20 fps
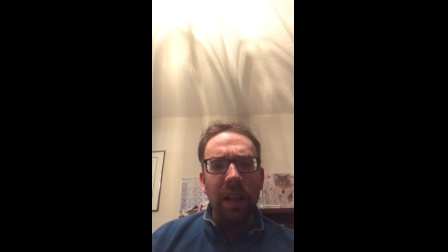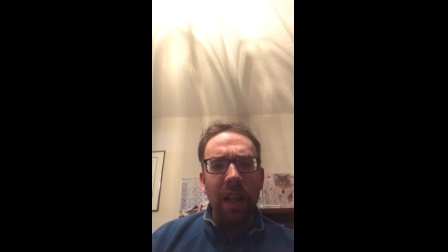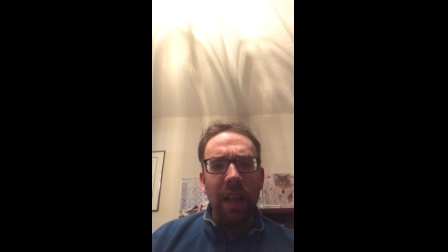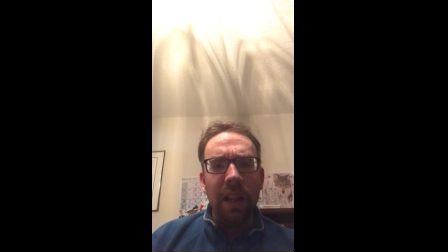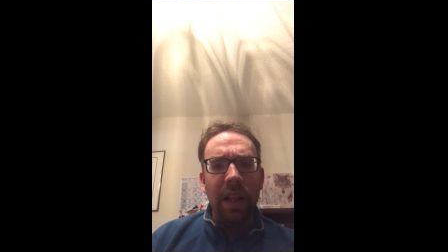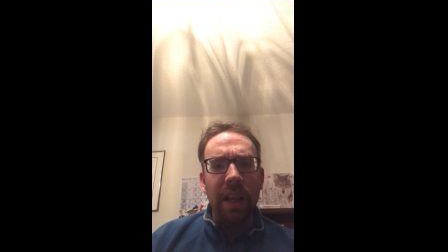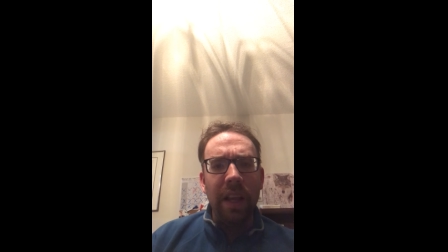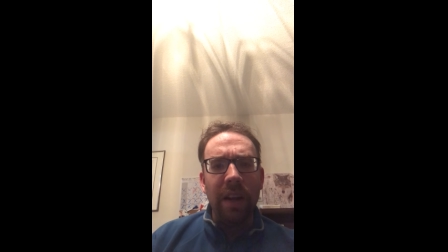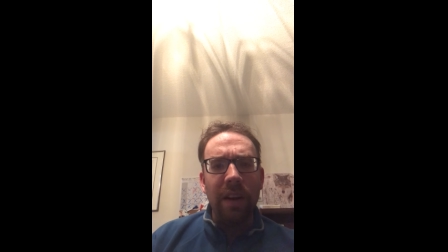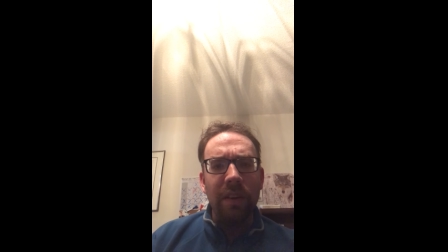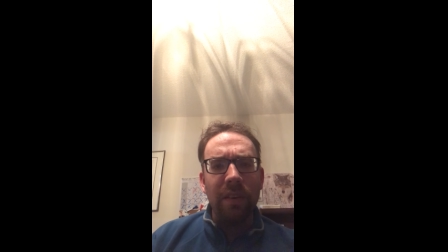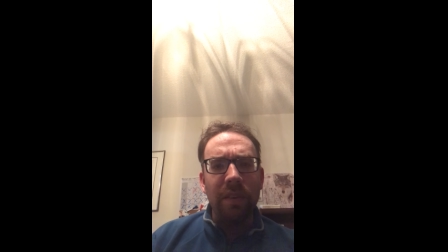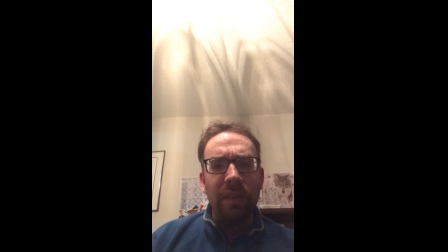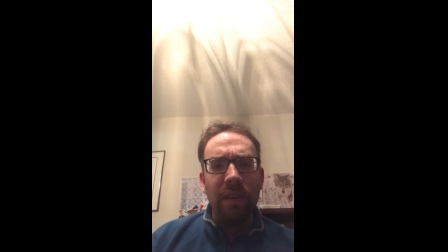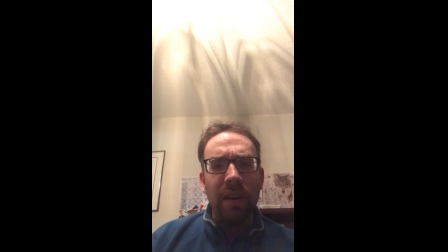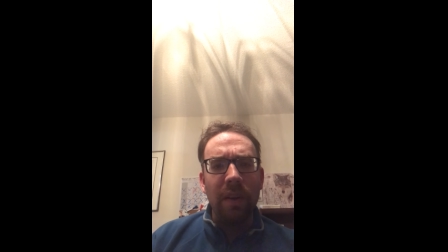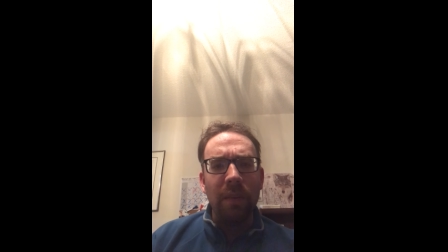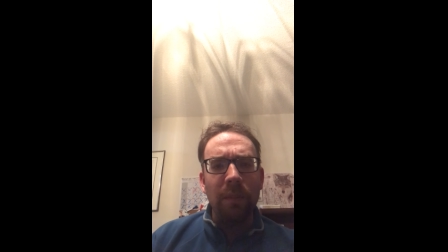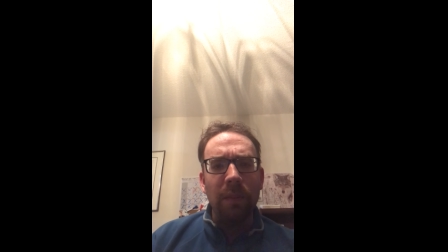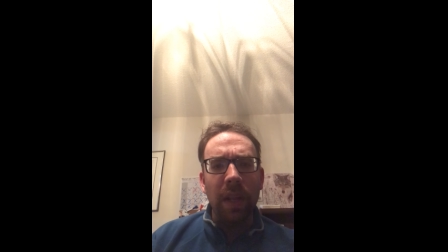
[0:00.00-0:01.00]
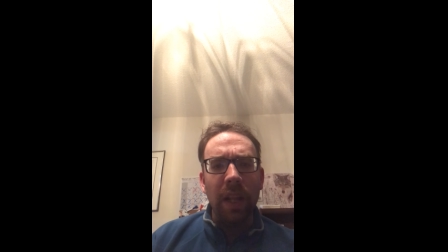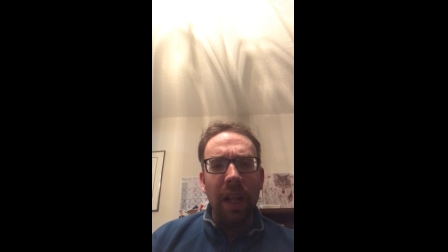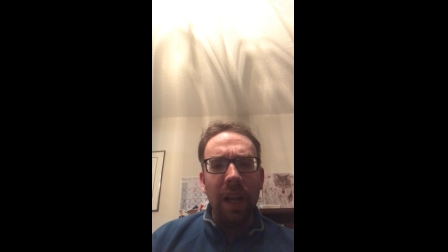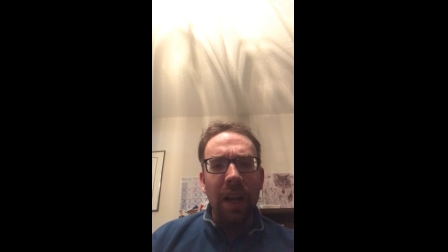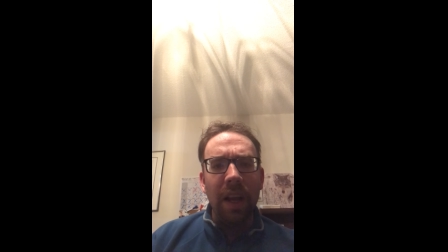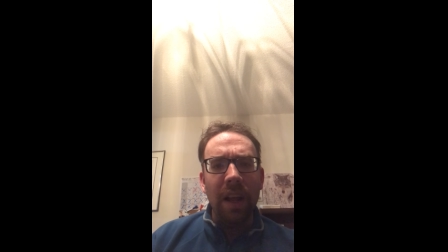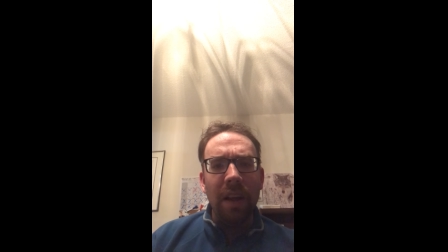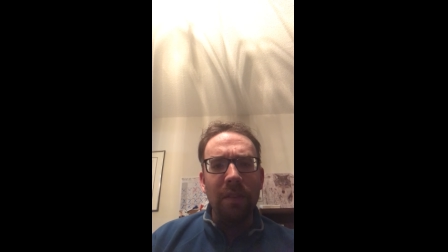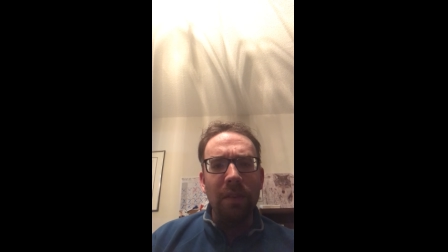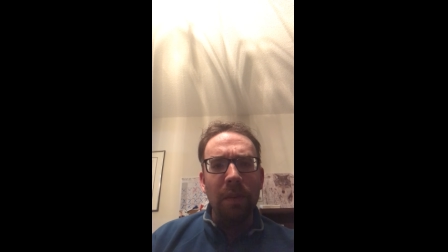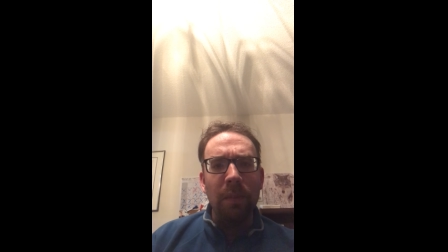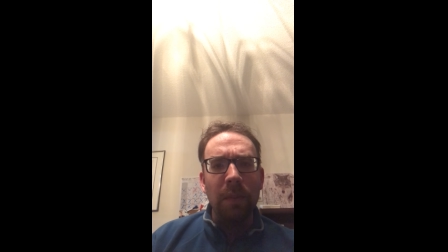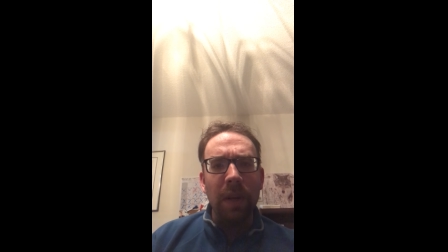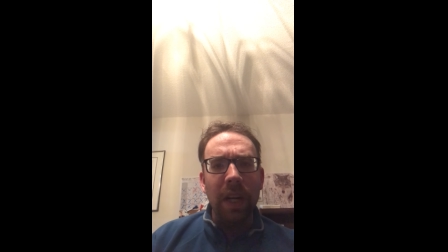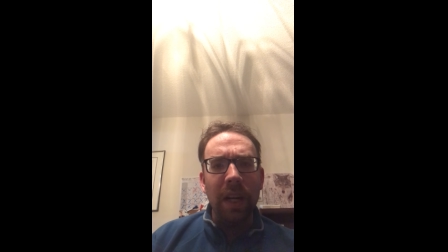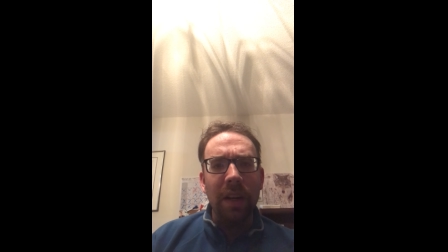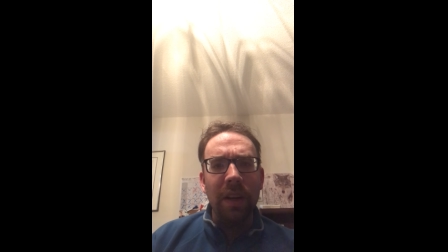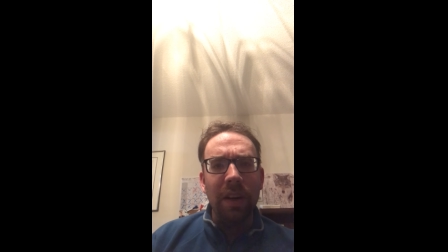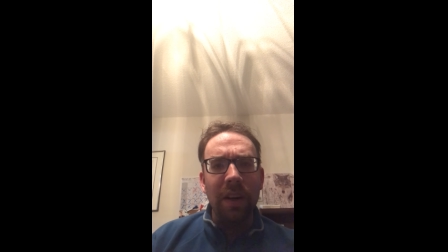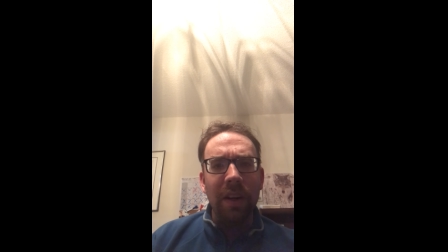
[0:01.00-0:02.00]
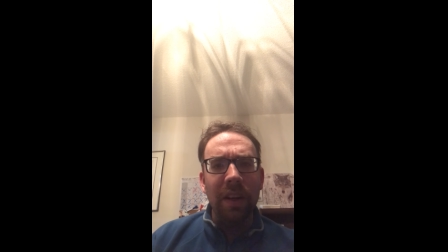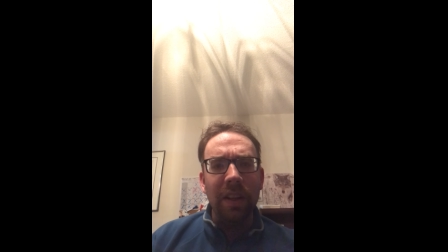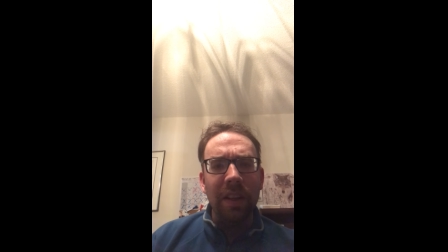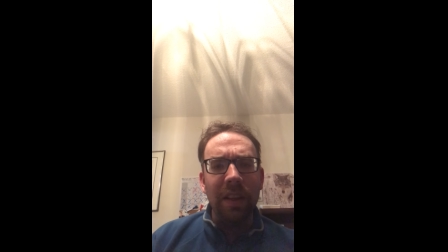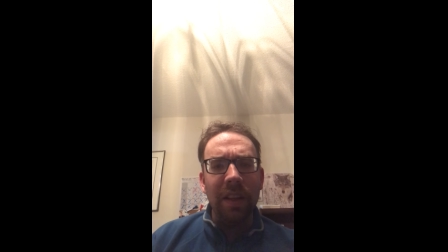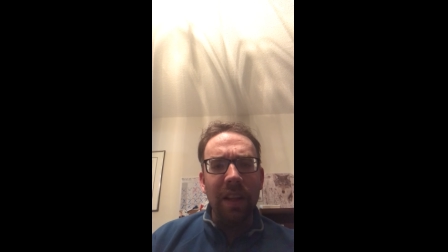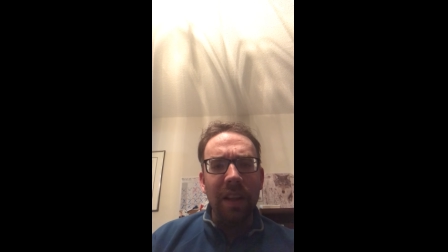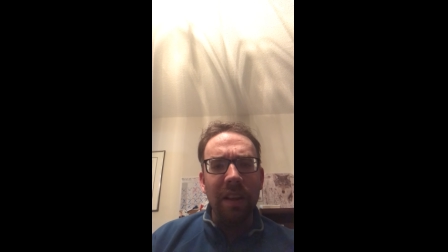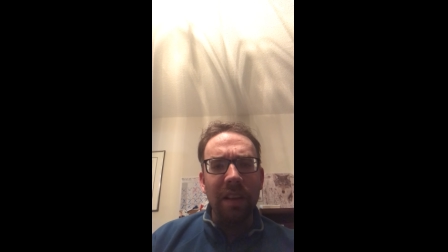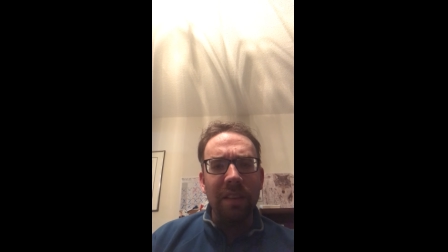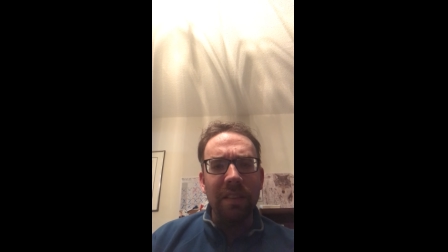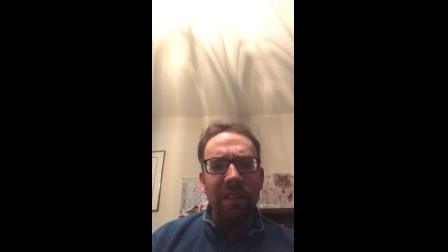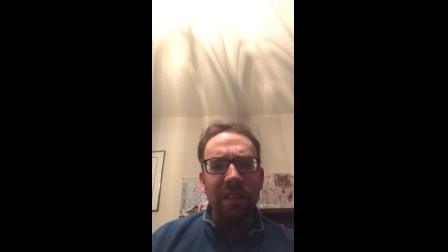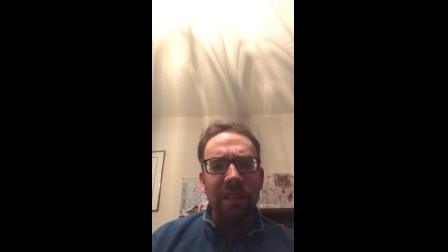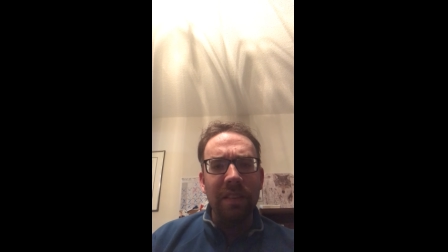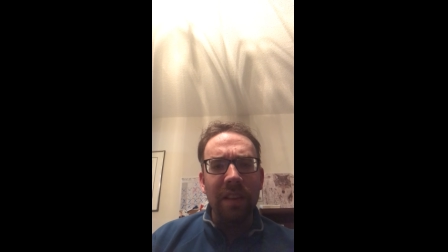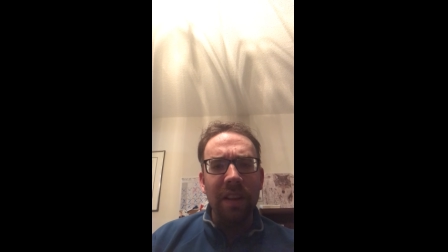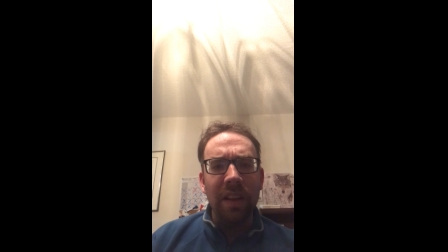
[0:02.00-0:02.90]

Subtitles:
the leadership of the government during this,